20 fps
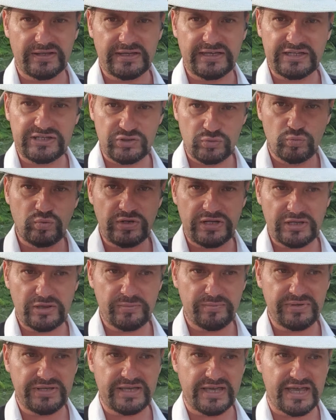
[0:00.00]
It will
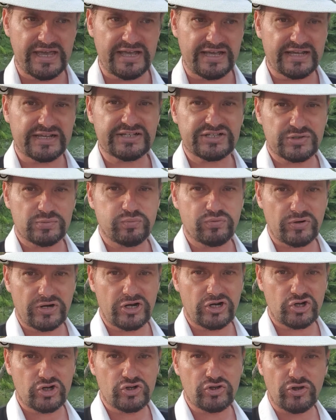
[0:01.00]
be an
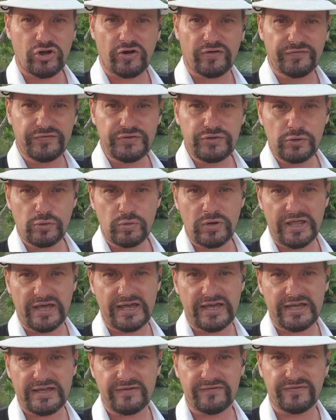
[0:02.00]
expression of your
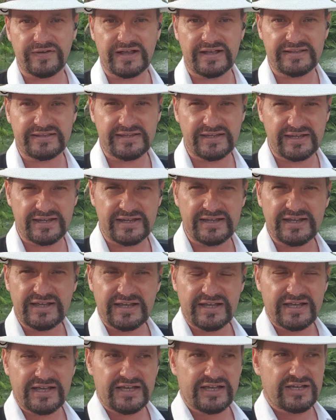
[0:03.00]
life and the
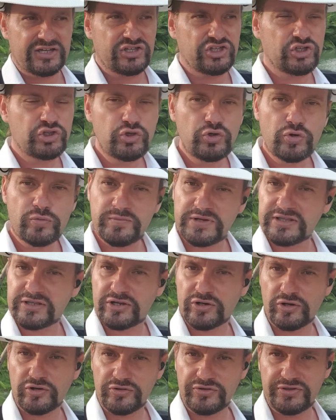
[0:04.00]
human
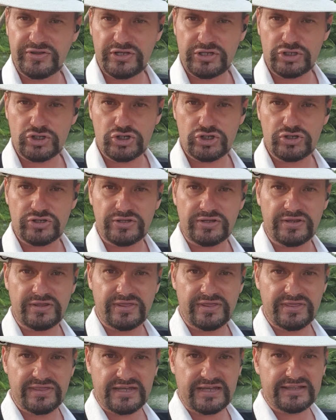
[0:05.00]
condition
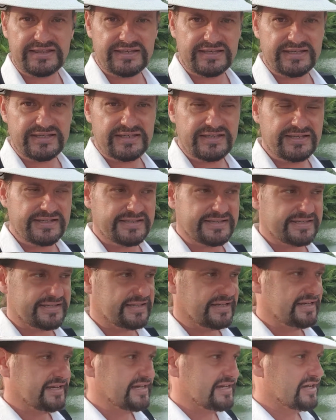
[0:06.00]
that is
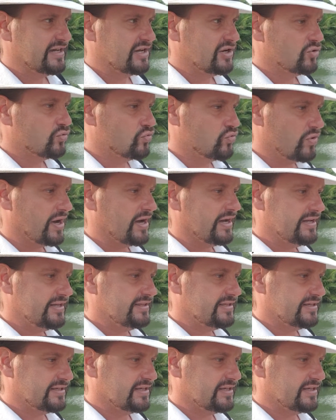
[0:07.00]
right